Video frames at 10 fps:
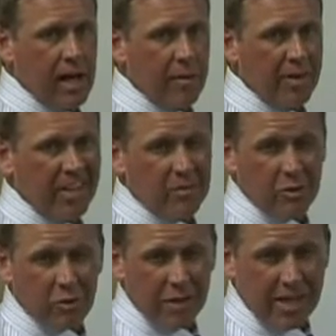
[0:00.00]
How many
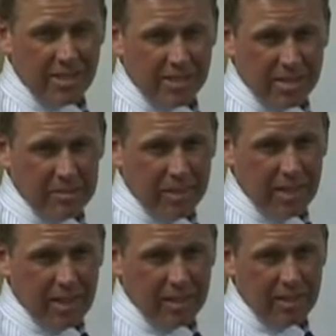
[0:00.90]
chemical reactions in a
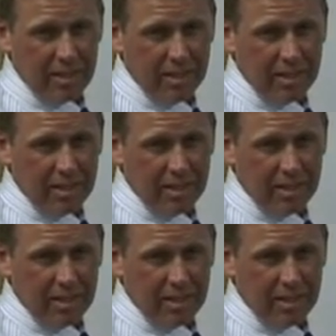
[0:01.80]
minute?